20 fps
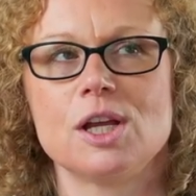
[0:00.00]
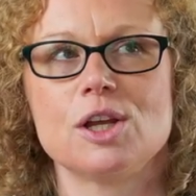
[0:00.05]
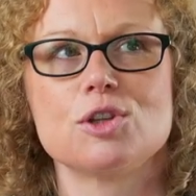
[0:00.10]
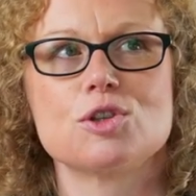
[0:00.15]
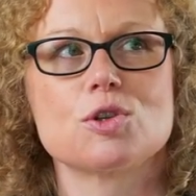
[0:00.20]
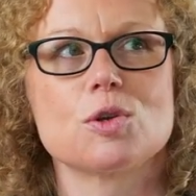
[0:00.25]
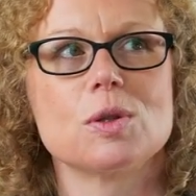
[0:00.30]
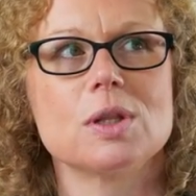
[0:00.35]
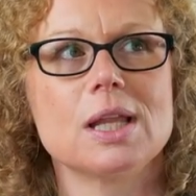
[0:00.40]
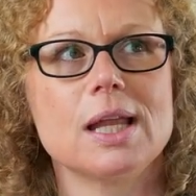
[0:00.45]

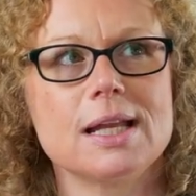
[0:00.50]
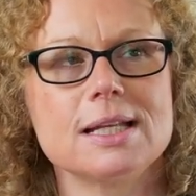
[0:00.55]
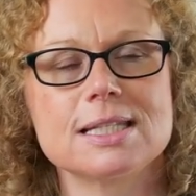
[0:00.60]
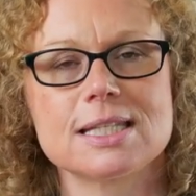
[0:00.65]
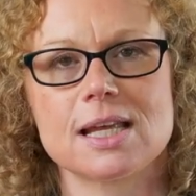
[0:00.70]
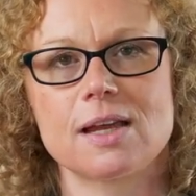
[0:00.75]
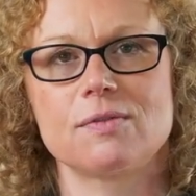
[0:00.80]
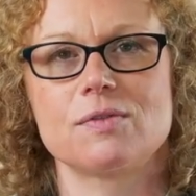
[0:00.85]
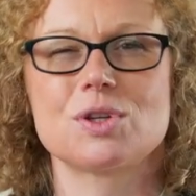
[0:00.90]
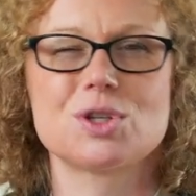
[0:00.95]
So let's
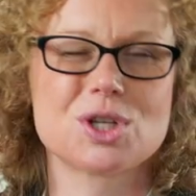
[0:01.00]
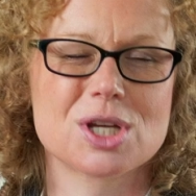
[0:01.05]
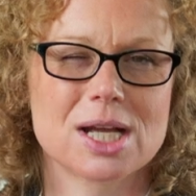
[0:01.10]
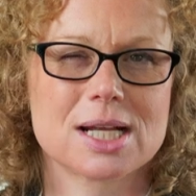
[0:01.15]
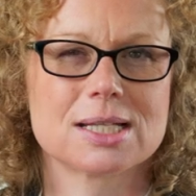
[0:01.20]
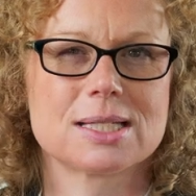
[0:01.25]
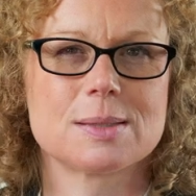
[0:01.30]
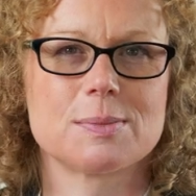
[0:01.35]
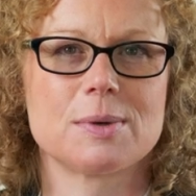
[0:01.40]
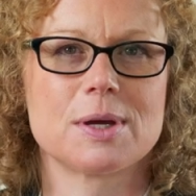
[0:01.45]
have a
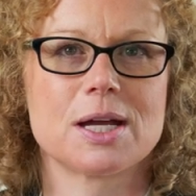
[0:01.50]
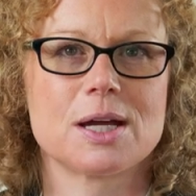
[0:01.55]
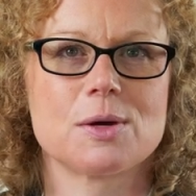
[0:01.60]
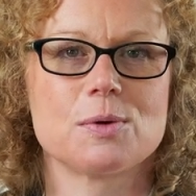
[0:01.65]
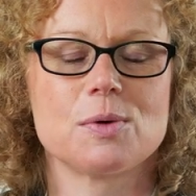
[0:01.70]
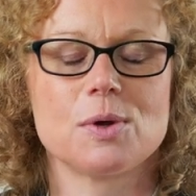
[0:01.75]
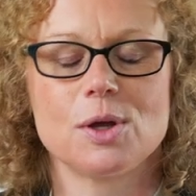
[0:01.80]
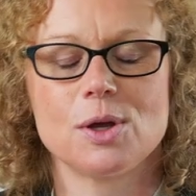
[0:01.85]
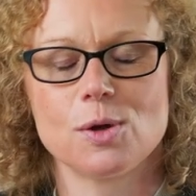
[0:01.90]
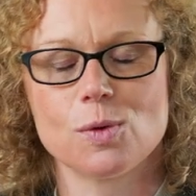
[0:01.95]
chat
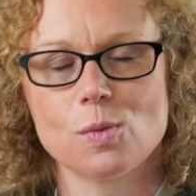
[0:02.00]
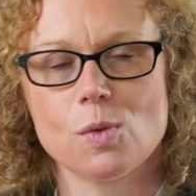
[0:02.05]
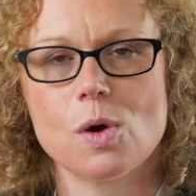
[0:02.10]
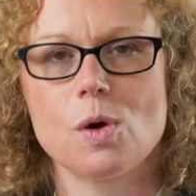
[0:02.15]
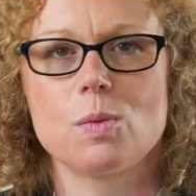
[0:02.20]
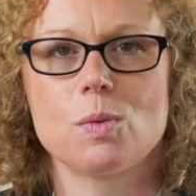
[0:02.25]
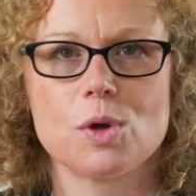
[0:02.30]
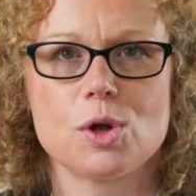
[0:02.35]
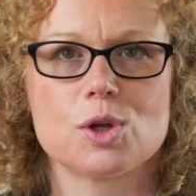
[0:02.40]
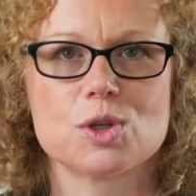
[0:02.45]
about
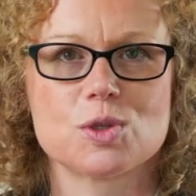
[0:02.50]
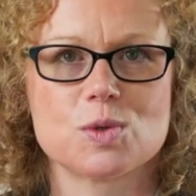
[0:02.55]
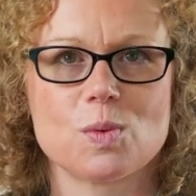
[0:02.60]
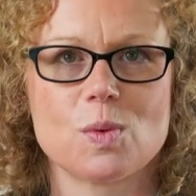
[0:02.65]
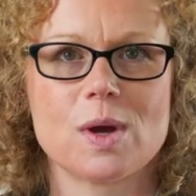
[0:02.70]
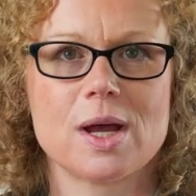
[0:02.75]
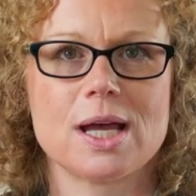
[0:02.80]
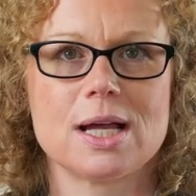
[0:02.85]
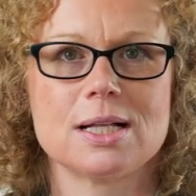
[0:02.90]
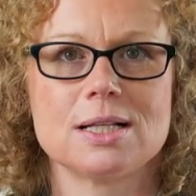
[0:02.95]
what worked
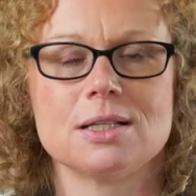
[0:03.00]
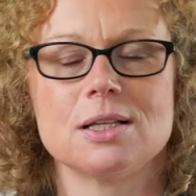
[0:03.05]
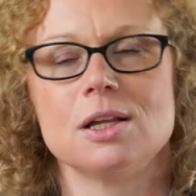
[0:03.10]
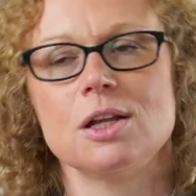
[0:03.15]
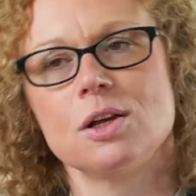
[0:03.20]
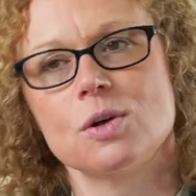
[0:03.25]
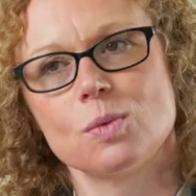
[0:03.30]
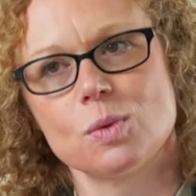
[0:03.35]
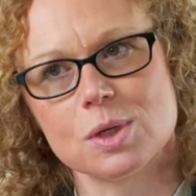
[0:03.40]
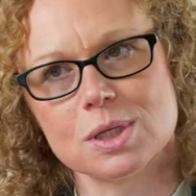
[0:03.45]
well,
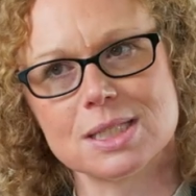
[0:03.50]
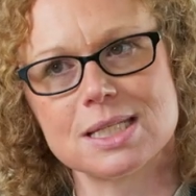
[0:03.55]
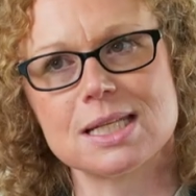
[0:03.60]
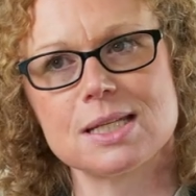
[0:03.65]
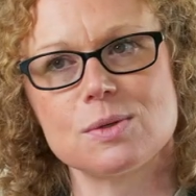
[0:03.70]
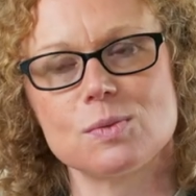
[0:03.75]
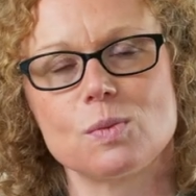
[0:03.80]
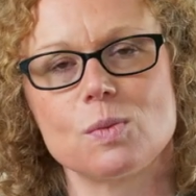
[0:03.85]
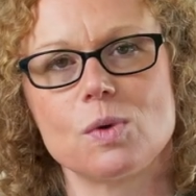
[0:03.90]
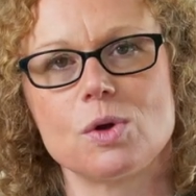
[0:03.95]
what
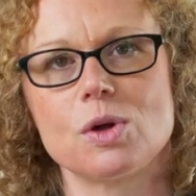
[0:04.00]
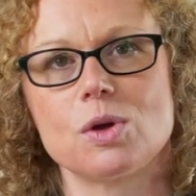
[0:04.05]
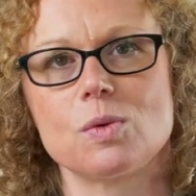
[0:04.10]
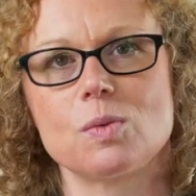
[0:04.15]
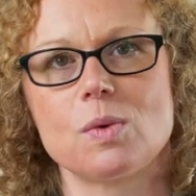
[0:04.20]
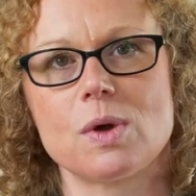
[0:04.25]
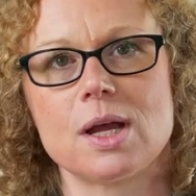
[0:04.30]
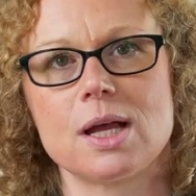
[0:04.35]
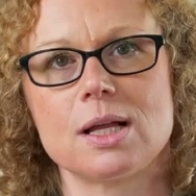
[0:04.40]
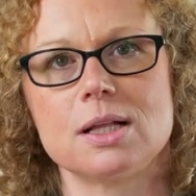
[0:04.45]
didn't
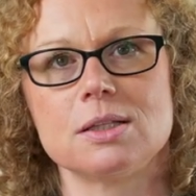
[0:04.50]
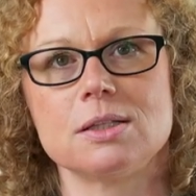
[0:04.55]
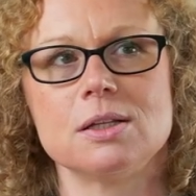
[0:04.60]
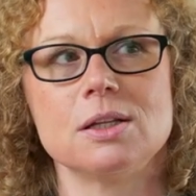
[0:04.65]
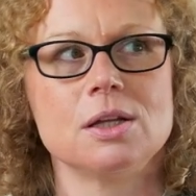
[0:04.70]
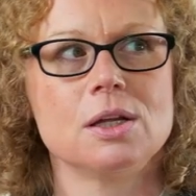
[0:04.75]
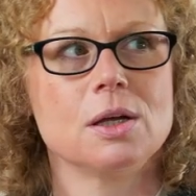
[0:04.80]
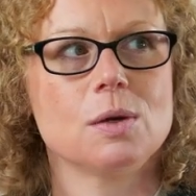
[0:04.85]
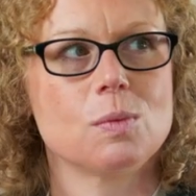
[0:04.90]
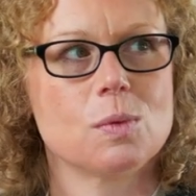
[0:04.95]
work well,
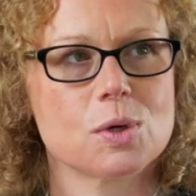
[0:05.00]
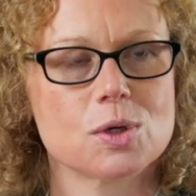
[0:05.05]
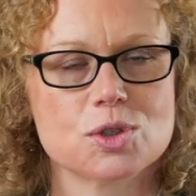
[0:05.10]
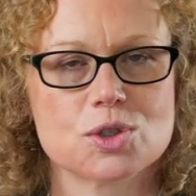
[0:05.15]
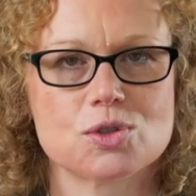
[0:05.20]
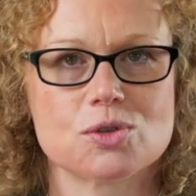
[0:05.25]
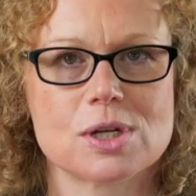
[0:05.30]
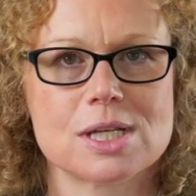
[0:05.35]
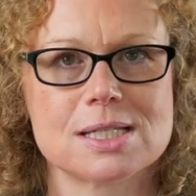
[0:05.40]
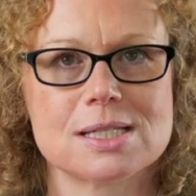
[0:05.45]
what
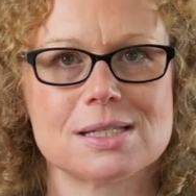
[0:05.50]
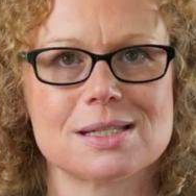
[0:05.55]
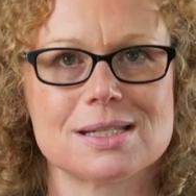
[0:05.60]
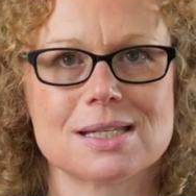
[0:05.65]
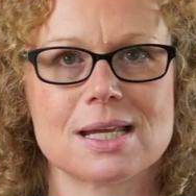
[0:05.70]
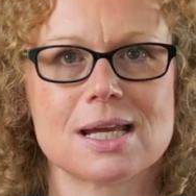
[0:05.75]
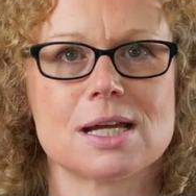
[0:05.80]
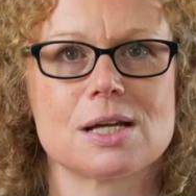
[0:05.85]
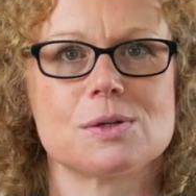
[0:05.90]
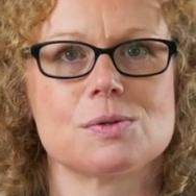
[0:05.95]
stressed us
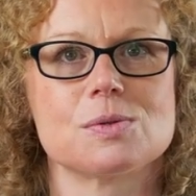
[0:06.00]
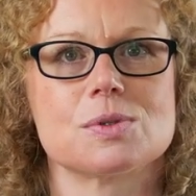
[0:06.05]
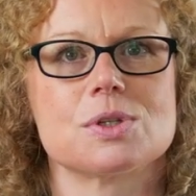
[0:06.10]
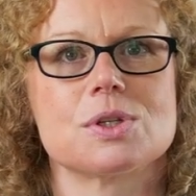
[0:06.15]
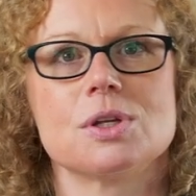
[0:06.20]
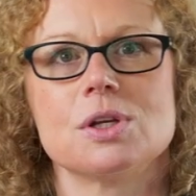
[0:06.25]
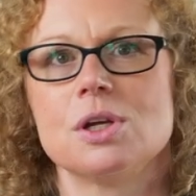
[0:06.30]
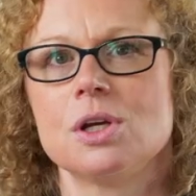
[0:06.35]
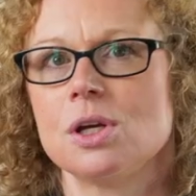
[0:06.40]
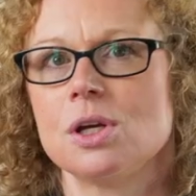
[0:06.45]
out,